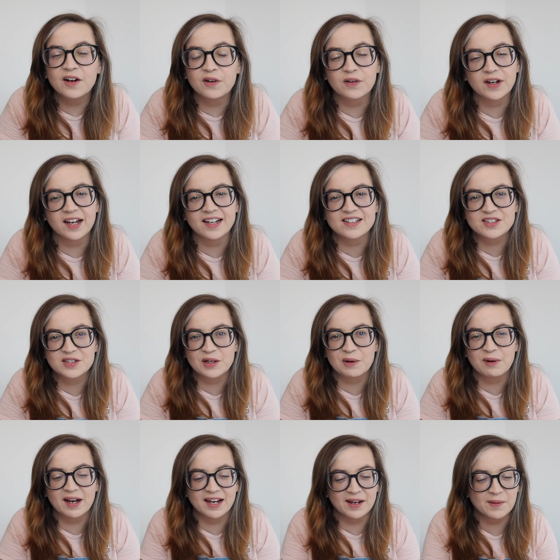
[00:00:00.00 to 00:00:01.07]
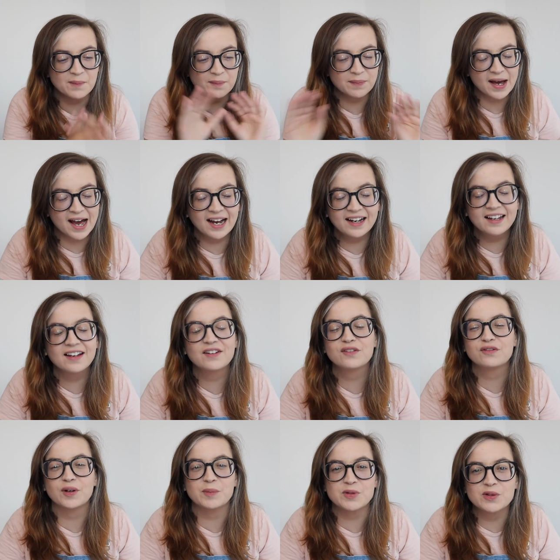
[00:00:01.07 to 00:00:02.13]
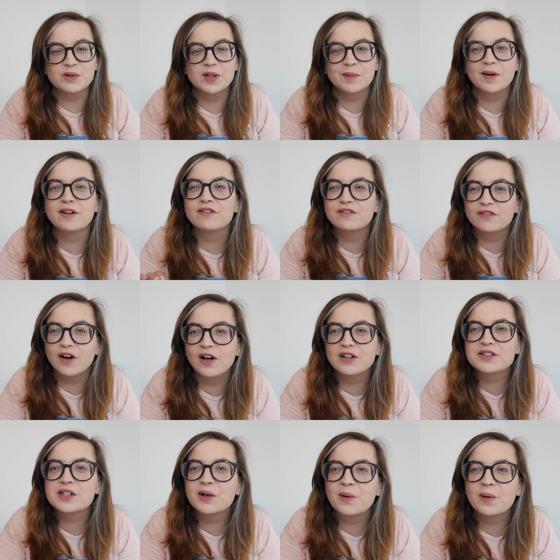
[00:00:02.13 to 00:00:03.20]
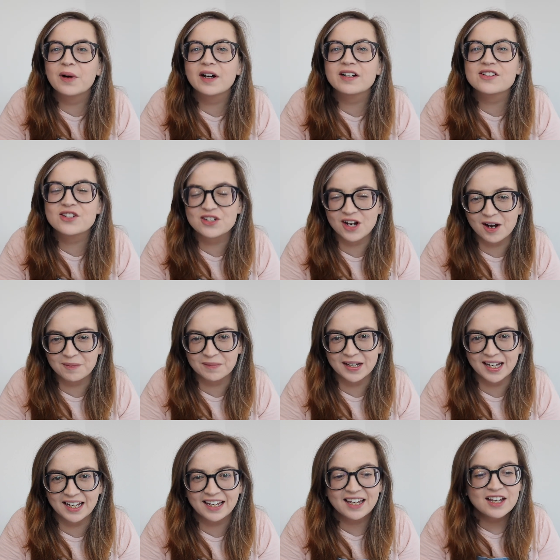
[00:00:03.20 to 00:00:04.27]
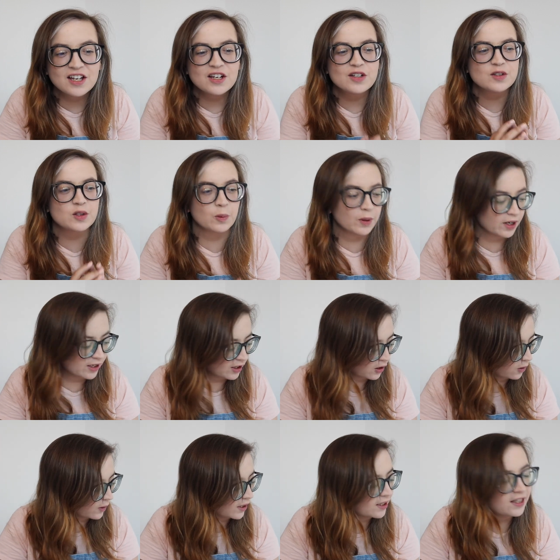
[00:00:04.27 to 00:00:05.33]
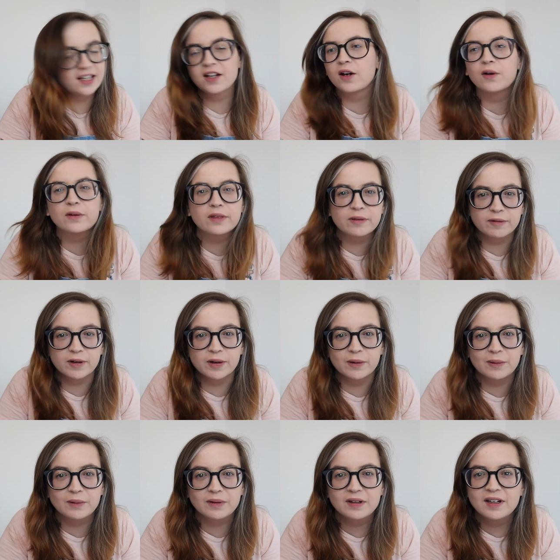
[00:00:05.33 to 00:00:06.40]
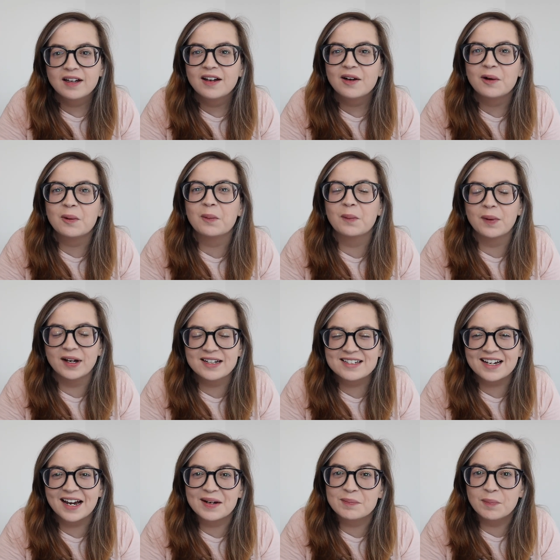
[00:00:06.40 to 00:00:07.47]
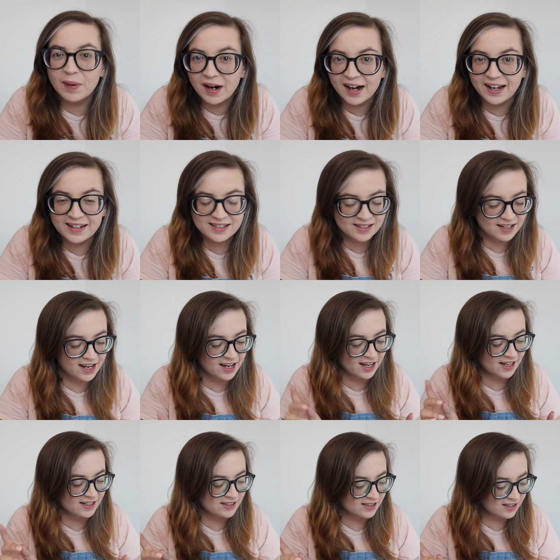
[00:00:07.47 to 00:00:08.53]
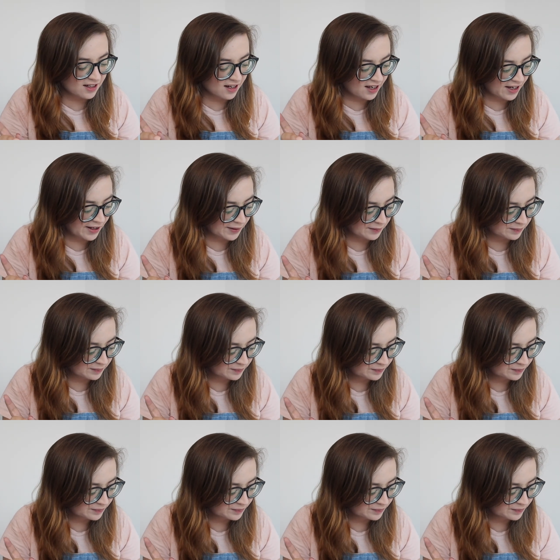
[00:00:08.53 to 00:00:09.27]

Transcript: Okay, so I am back from doing my fall decor shopping. So we're gonna quickly go through what I bought, and I